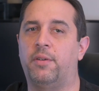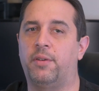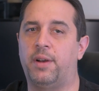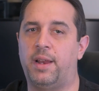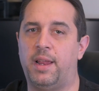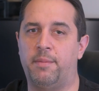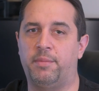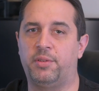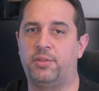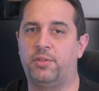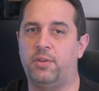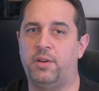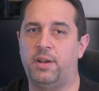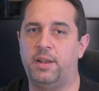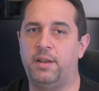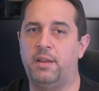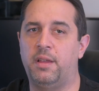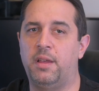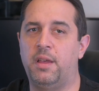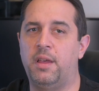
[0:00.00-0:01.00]
or
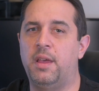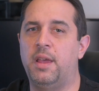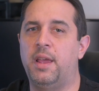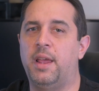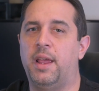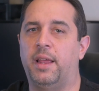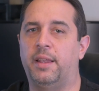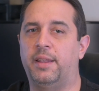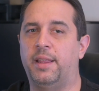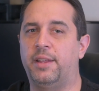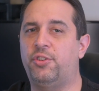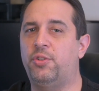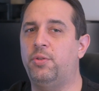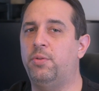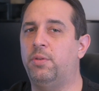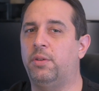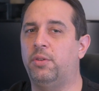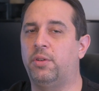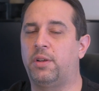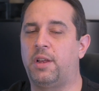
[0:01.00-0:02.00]
Amazon. Unless
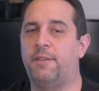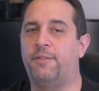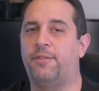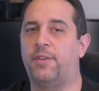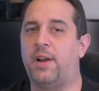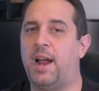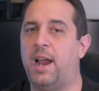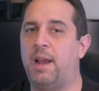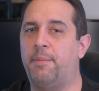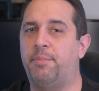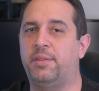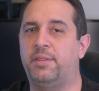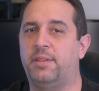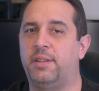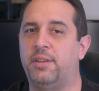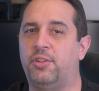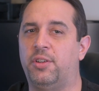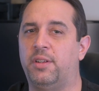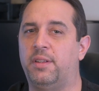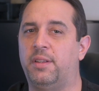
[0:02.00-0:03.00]
you are looking for high
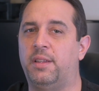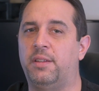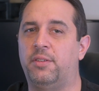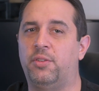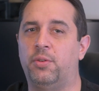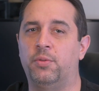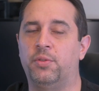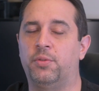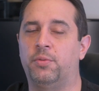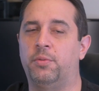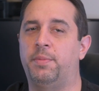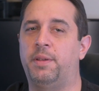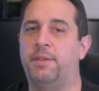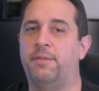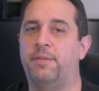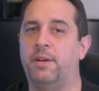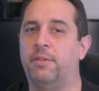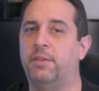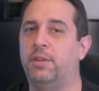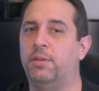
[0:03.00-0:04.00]
precision, these tools will be
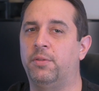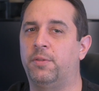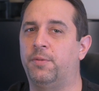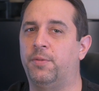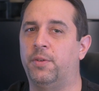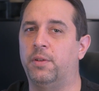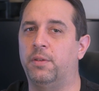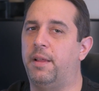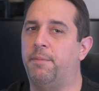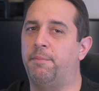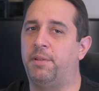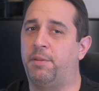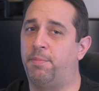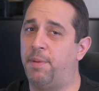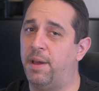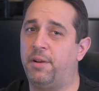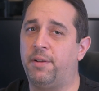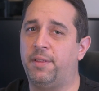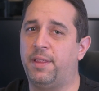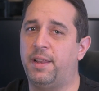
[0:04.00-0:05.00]
very useful. It's
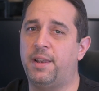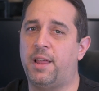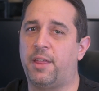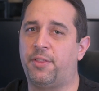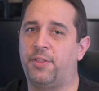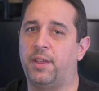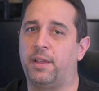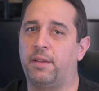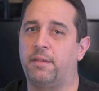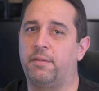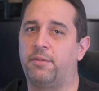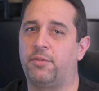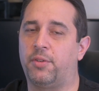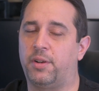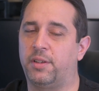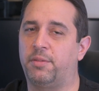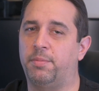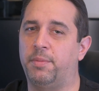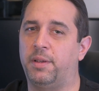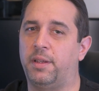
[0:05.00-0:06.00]
better than nothing,
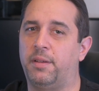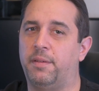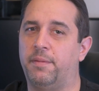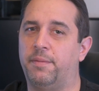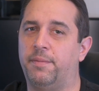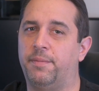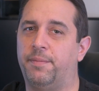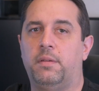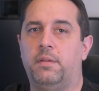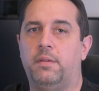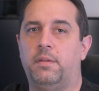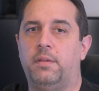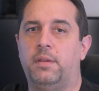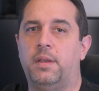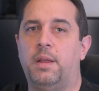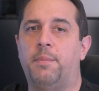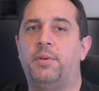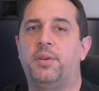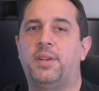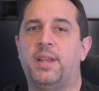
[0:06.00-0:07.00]
trust me.
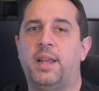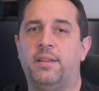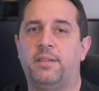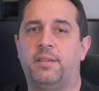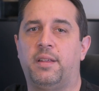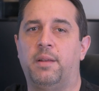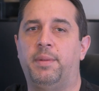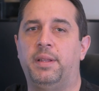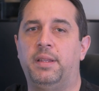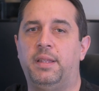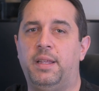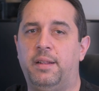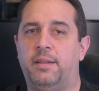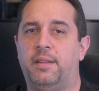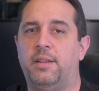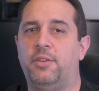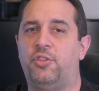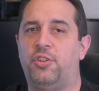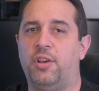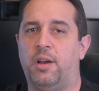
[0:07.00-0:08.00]
Number 10 is going to be
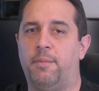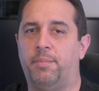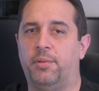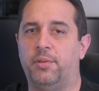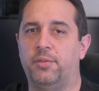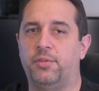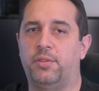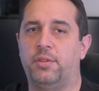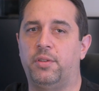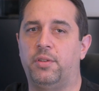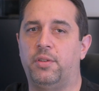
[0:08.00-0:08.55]
leads and jumpers.